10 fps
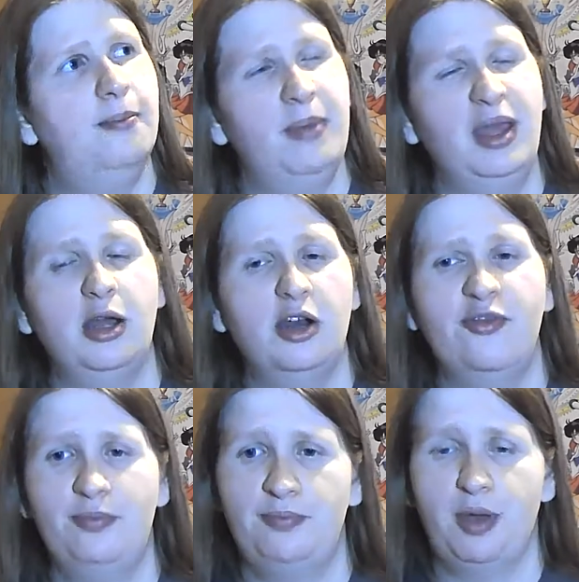May not
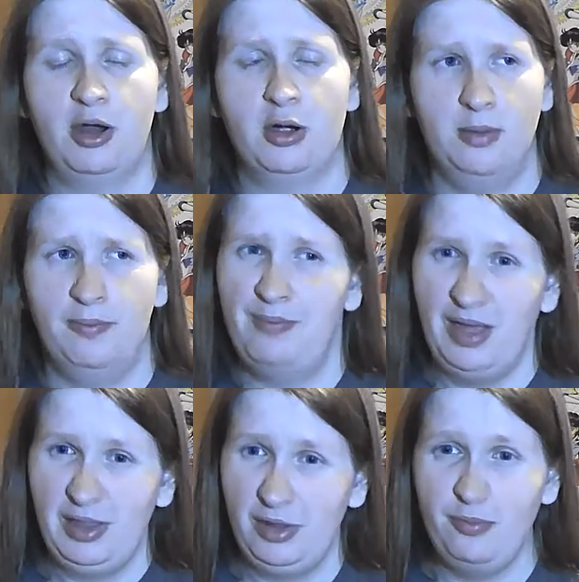have, or it may
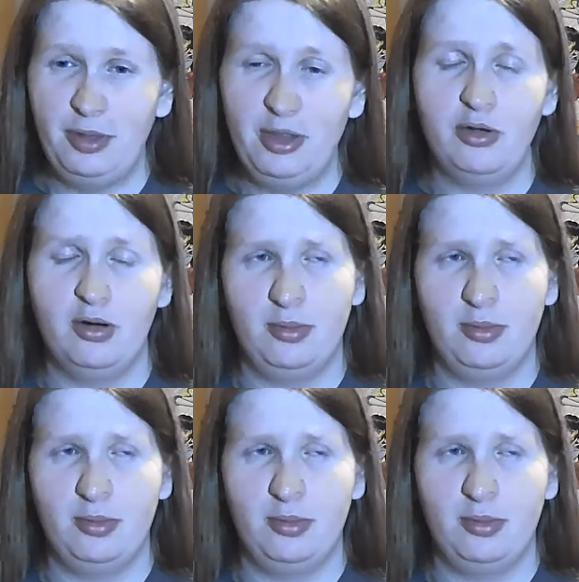still have been Uri,